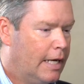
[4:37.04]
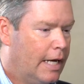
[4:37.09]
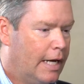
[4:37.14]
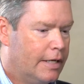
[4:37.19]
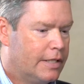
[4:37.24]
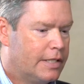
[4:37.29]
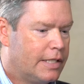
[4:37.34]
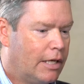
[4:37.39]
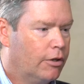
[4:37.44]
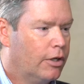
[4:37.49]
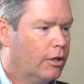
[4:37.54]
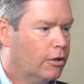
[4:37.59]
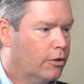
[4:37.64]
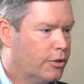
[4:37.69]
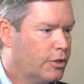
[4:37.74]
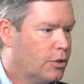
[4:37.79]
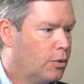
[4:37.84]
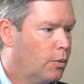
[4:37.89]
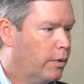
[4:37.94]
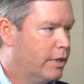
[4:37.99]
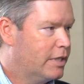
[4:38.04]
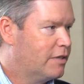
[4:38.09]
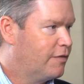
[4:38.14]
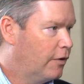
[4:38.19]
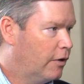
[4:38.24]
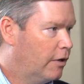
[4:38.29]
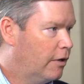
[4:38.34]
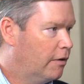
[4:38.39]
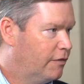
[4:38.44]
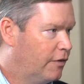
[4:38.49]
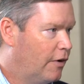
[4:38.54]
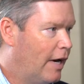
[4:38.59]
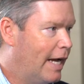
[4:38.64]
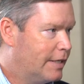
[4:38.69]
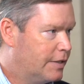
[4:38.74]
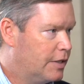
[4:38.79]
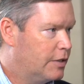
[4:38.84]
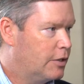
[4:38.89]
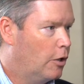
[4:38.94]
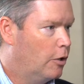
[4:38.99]
cellular source for
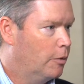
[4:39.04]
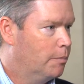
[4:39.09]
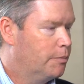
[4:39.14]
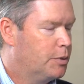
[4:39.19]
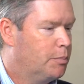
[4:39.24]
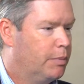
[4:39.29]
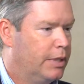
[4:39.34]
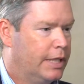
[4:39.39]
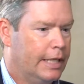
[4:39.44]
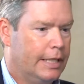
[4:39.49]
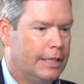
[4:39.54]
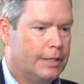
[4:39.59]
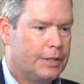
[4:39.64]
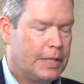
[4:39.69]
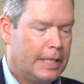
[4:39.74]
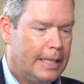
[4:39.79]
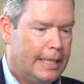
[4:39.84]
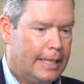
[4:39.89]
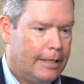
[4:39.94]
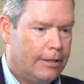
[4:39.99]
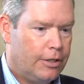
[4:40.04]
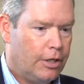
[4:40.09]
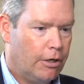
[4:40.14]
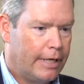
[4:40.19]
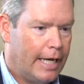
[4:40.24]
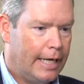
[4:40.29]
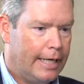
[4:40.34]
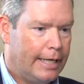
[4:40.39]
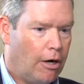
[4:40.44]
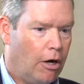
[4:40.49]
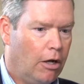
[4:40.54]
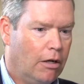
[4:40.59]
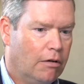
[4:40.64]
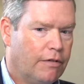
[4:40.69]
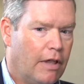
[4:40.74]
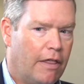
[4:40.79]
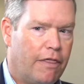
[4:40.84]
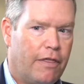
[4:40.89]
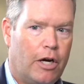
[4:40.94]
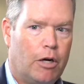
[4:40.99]
exosomes because you're getting all
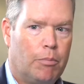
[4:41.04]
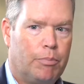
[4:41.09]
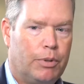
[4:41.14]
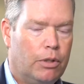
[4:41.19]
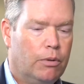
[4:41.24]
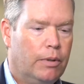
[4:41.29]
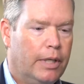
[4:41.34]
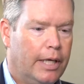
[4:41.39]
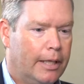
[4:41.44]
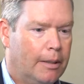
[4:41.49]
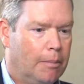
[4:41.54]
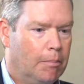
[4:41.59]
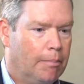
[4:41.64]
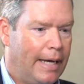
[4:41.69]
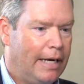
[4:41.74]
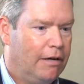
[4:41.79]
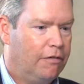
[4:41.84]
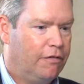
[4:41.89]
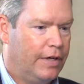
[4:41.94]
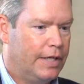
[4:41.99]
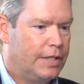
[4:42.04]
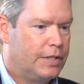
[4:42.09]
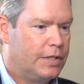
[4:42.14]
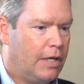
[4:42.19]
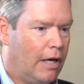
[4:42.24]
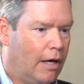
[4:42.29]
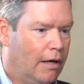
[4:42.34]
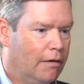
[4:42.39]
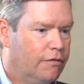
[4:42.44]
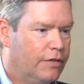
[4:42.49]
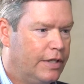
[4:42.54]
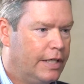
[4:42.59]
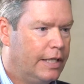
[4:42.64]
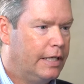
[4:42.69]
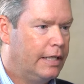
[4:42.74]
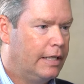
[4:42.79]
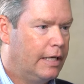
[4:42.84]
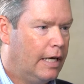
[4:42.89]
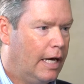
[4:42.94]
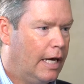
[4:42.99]
of the therapeutic benefits of
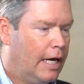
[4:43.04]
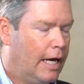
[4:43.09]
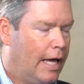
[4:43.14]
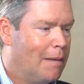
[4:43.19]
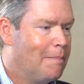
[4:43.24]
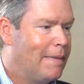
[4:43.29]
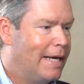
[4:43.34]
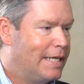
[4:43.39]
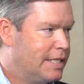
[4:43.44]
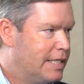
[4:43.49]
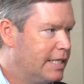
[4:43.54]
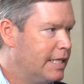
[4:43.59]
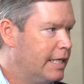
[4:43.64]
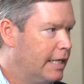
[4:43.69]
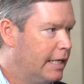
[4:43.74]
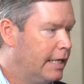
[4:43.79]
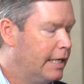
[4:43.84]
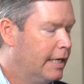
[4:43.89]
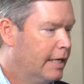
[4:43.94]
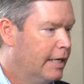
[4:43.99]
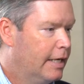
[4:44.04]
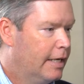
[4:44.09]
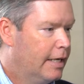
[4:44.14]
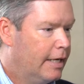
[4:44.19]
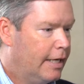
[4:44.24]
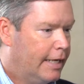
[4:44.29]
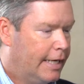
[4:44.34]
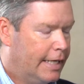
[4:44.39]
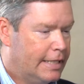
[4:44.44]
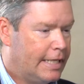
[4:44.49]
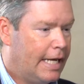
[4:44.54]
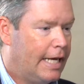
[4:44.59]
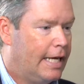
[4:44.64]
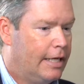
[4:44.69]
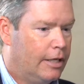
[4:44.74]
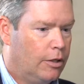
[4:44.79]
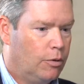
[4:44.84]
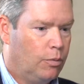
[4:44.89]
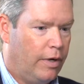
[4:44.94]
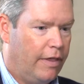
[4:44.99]
the MSC
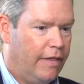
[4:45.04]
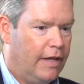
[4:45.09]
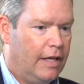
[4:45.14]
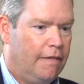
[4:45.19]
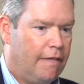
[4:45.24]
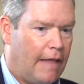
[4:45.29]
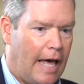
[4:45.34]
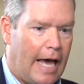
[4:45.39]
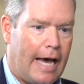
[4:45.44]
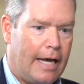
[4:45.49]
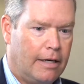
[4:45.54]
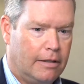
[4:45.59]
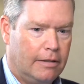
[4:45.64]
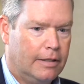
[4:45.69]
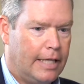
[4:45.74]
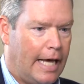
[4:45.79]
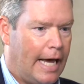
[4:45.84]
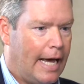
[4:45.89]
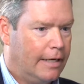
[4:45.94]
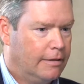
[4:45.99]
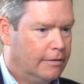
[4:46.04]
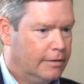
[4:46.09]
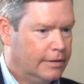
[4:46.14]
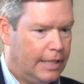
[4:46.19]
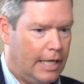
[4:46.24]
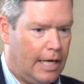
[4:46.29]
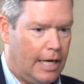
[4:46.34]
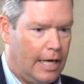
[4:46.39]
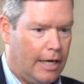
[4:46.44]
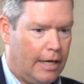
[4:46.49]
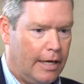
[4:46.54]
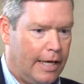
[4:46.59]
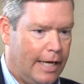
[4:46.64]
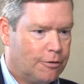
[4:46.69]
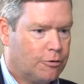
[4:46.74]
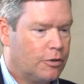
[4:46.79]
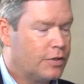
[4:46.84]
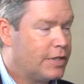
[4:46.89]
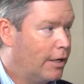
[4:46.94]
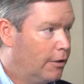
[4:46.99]
contained within that
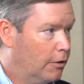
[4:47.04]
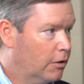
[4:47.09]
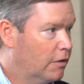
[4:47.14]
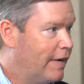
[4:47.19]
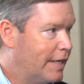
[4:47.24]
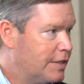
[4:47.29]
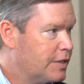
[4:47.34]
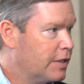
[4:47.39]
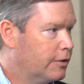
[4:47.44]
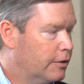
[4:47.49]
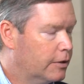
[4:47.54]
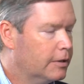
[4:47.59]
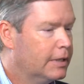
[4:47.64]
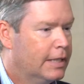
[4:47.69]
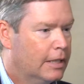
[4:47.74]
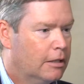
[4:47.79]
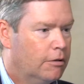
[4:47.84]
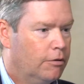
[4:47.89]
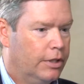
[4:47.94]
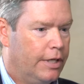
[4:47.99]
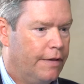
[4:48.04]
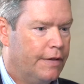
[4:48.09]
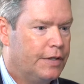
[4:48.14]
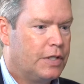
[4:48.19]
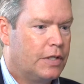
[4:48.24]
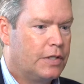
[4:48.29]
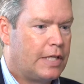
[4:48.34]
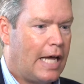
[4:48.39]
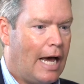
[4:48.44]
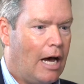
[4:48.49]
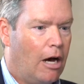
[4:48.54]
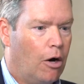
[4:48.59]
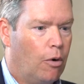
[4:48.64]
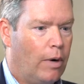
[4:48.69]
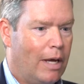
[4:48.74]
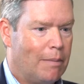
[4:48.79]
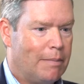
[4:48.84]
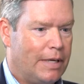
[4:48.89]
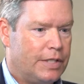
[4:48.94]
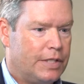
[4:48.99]
extracellular vesicle. Really, this is how
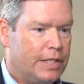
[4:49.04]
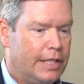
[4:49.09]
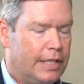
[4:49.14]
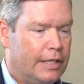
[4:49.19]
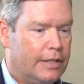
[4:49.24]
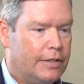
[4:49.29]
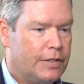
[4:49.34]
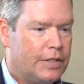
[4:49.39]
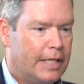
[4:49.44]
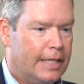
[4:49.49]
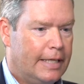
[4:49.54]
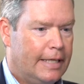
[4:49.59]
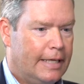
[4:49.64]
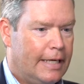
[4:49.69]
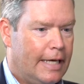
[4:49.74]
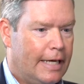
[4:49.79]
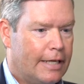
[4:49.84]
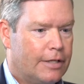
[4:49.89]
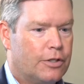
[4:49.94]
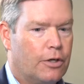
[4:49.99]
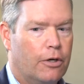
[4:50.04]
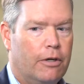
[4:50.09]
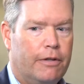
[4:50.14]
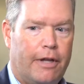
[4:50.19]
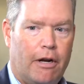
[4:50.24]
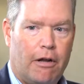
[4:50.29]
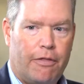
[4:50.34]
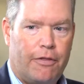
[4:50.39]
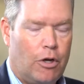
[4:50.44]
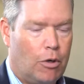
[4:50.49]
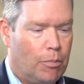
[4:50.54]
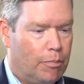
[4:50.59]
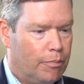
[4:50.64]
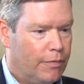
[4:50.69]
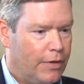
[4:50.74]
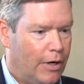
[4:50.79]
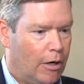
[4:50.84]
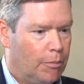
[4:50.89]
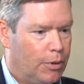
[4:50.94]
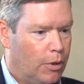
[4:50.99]
MSCs exert their
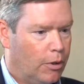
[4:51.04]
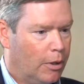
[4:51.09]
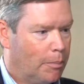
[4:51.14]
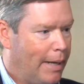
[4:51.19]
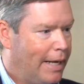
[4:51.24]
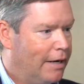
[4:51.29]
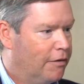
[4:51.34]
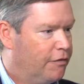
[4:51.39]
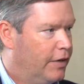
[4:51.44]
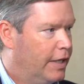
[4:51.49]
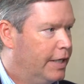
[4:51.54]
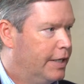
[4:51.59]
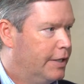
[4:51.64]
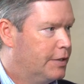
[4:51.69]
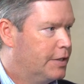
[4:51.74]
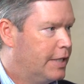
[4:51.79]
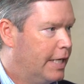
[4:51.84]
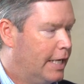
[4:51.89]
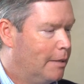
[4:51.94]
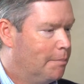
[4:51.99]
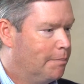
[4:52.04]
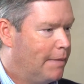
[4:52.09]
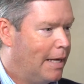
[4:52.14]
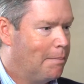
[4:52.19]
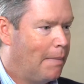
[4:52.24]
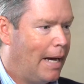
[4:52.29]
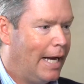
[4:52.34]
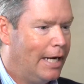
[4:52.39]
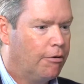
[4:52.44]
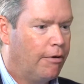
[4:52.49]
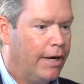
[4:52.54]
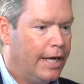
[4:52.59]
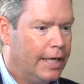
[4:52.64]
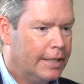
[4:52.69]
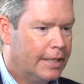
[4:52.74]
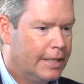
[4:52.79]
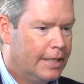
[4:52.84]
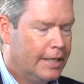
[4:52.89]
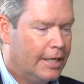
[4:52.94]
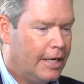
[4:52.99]
therapeutic benefit, is they
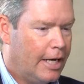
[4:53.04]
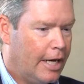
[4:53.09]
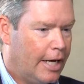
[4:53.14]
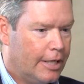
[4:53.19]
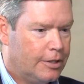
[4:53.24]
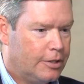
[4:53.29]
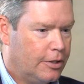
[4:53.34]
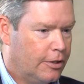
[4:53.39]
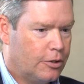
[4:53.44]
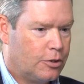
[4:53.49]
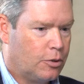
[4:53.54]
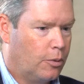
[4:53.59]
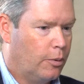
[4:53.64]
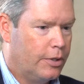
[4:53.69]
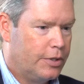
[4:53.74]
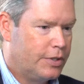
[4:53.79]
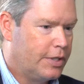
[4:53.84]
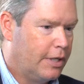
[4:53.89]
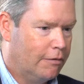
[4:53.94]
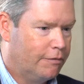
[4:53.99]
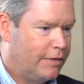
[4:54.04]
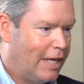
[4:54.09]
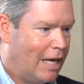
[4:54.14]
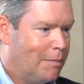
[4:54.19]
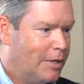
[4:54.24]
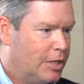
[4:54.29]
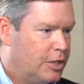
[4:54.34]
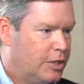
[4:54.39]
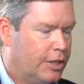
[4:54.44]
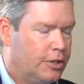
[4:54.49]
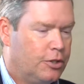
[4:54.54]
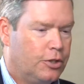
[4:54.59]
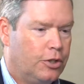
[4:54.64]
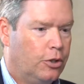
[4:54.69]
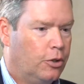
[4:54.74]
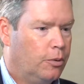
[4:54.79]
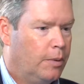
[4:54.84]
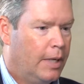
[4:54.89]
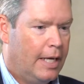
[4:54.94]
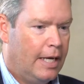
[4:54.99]
migrate to the source of damaged
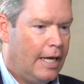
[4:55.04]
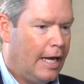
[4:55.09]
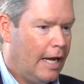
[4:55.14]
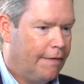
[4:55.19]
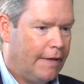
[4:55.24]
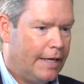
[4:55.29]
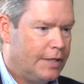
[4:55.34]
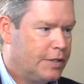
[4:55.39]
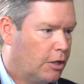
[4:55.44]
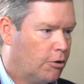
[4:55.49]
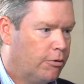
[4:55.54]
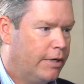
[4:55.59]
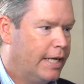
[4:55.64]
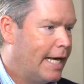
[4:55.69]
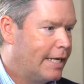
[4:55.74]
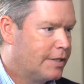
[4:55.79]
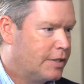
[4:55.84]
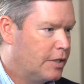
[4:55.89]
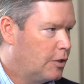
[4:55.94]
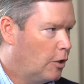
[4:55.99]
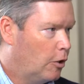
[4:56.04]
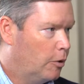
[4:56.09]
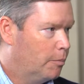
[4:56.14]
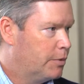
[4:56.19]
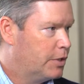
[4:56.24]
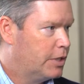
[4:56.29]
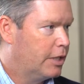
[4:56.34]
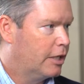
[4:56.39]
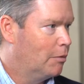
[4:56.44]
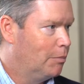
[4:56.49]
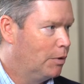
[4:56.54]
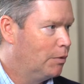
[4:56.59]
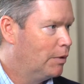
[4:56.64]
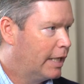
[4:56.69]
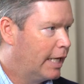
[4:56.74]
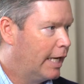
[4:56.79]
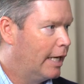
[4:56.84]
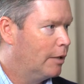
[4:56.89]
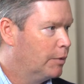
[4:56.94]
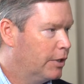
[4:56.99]
tissue, and they secrete exosomes to
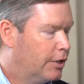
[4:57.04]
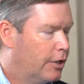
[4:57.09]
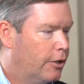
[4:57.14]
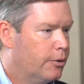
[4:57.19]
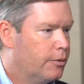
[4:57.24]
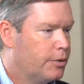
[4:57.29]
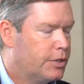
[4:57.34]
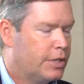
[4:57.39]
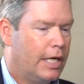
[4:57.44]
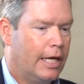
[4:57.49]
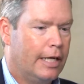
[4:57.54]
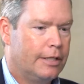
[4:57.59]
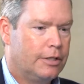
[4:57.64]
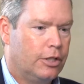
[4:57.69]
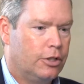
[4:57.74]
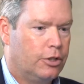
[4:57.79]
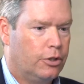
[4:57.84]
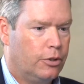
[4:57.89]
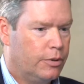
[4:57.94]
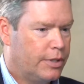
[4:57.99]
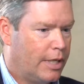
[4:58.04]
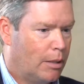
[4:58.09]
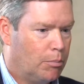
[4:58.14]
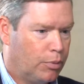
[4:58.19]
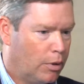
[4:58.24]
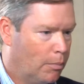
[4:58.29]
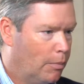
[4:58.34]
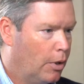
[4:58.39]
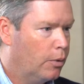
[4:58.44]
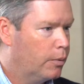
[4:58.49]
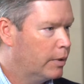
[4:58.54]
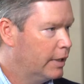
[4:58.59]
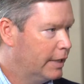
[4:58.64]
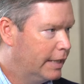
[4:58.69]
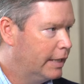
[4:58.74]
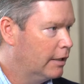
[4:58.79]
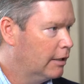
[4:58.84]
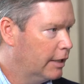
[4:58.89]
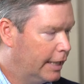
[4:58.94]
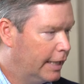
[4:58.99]
communicate with those tissues and promote
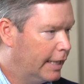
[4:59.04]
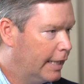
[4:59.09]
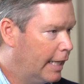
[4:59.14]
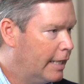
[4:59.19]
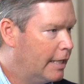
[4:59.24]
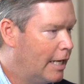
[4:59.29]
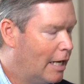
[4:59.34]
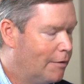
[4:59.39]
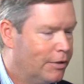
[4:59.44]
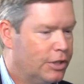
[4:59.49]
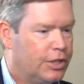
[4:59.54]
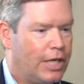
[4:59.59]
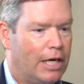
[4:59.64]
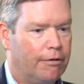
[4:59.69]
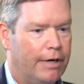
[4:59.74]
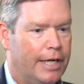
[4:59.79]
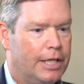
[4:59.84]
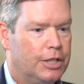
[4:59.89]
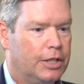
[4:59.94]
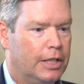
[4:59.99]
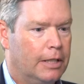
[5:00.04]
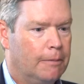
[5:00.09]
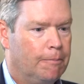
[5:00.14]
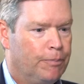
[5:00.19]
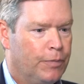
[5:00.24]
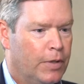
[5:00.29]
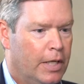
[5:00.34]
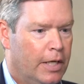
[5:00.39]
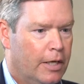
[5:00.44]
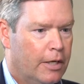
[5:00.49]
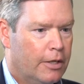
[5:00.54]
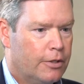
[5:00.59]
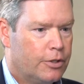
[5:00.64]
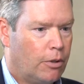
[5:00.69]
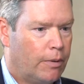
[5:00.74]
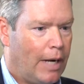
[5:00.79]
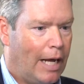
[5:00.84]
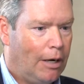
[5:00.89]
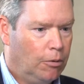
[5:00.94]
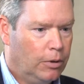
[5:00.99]
healing and regeneration.
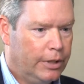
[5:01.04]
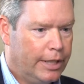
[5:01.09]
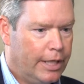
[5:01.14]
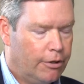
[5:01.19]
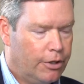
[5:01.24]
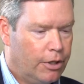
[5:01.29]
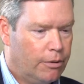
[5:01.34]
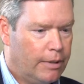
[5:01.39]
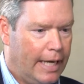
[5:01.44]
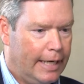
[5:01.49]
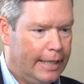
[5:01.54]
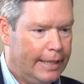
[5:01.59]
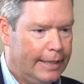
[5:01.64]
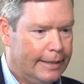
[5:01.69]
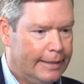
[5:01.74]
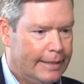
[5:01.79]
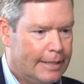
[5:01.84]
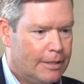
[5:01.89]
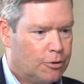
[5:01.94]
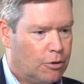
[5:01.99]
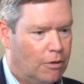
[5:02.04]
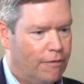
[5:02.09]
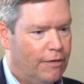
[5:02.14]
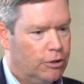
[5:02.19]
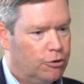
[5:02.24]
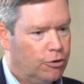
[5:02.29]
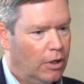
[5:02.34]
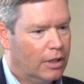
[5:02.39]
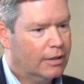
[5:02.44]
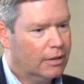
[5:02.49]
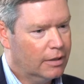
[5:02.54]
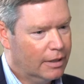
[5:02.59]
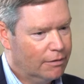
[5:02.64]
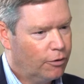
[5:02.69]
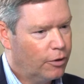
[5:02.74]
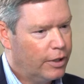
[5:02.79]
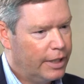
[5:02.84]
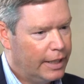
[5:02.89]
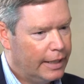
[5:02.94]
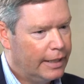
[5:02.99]
So not only are you getting sort of the drug
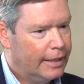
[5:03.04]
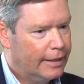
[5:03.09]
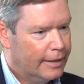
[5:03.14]
delivery